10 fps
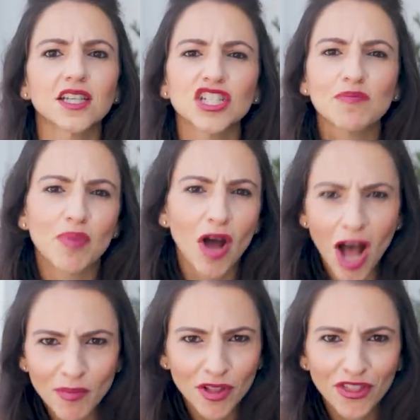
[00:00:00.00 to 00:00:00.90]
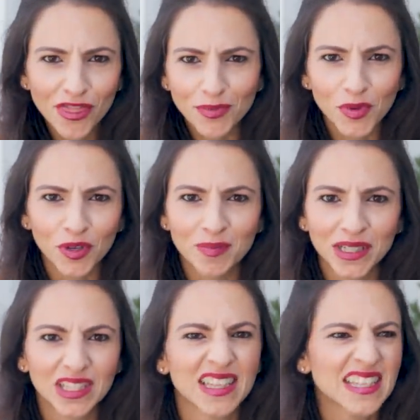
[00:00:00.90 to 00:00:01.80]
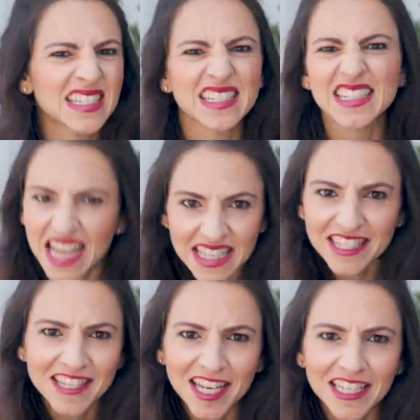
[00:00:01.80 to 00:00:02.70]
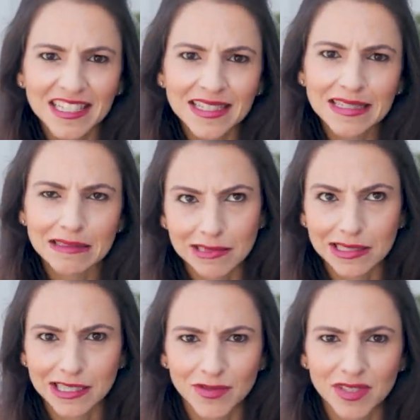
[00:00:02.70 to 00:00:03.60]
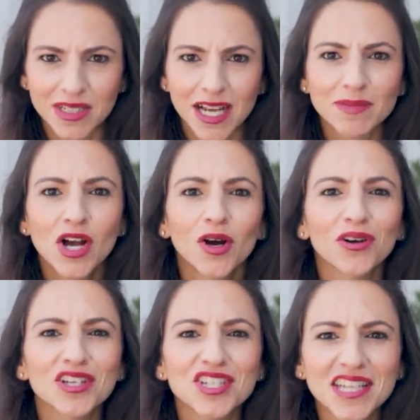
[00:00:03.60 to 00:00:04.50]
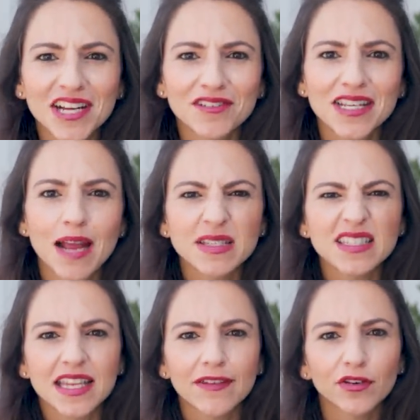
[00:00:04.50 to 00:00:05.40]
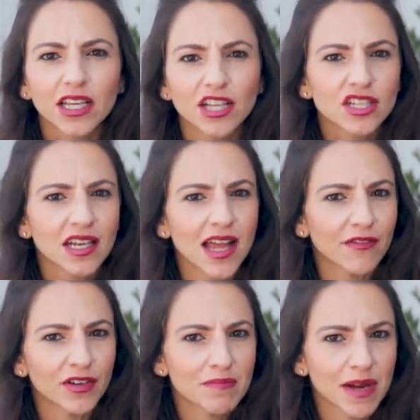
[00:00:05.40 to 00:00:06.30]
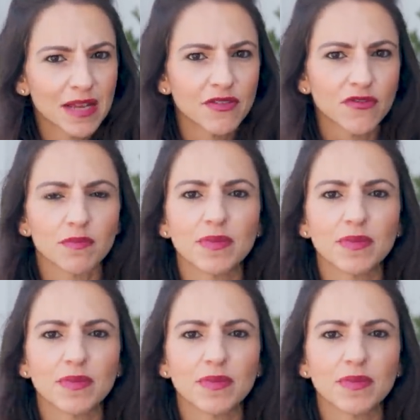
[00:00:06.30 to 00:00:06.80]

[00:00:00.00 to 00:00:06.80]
Does she pummel through her meal in less than 10 seconds, which I do sometimes, or does she take her time to savor each and every bite before